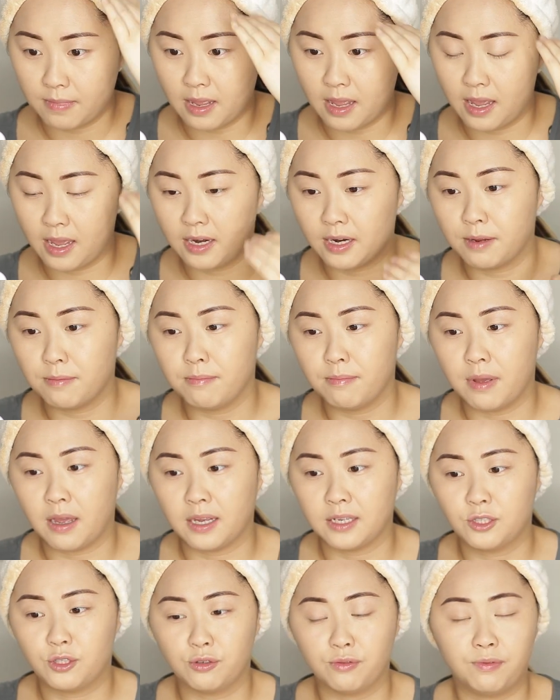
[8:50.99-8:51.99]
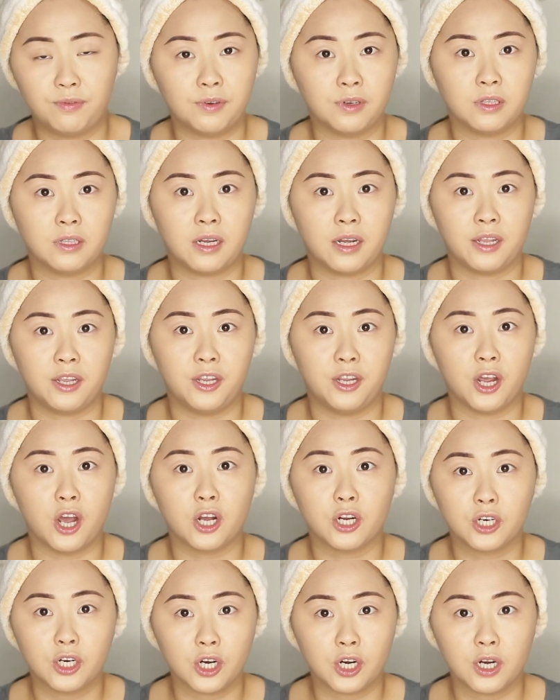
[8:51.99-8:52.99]
and I do feel a lot
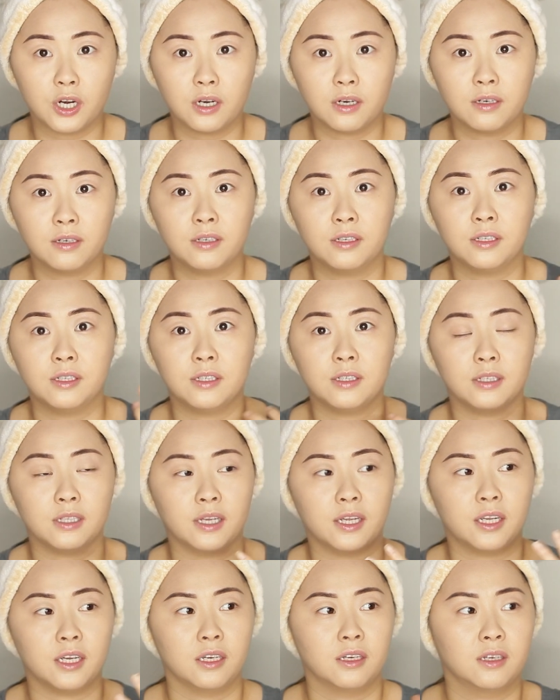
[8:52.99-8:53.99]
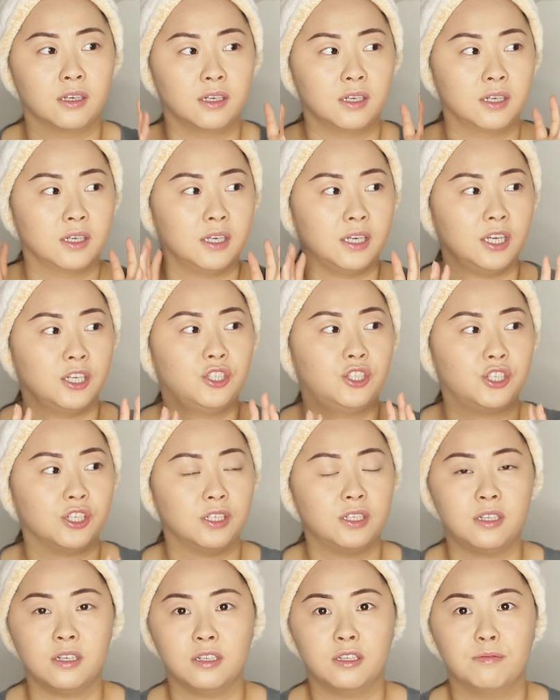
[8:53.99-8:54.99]
younger. Like, it
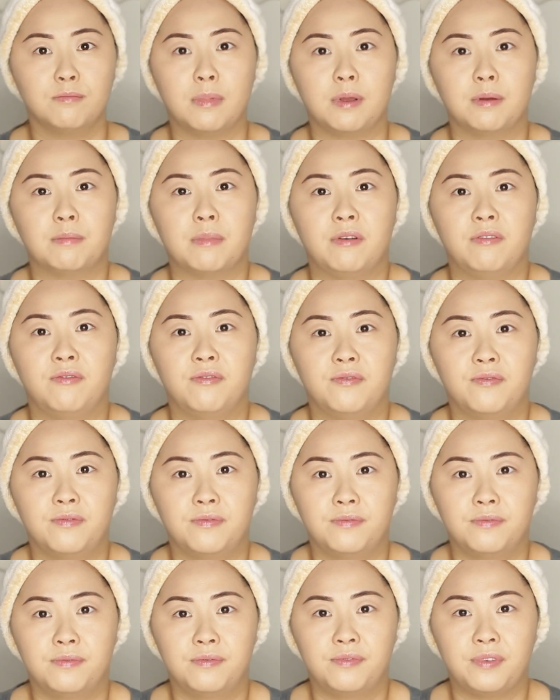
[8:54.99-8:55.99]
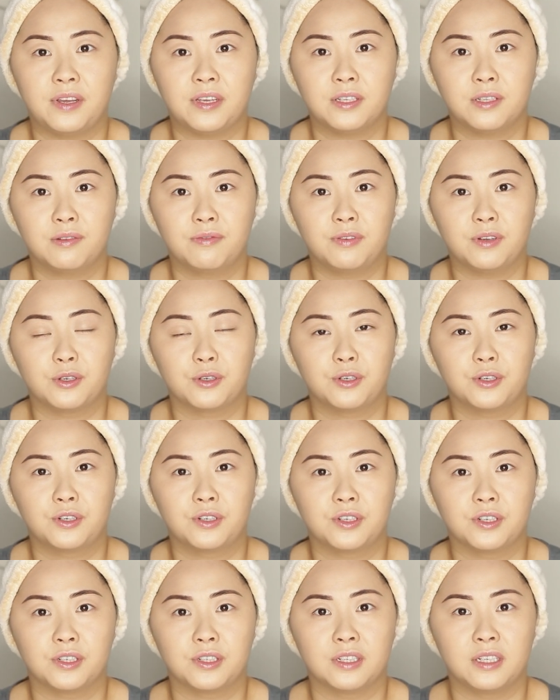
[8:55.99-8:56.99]
just doesn't make my face feel
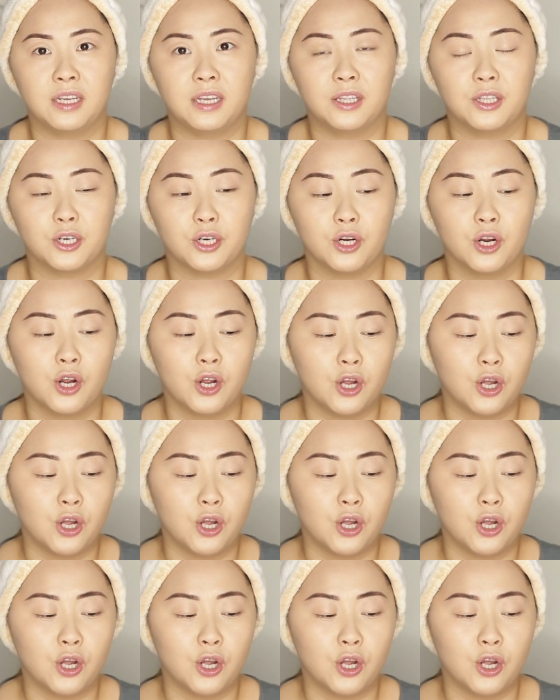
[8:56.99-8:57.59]
good either.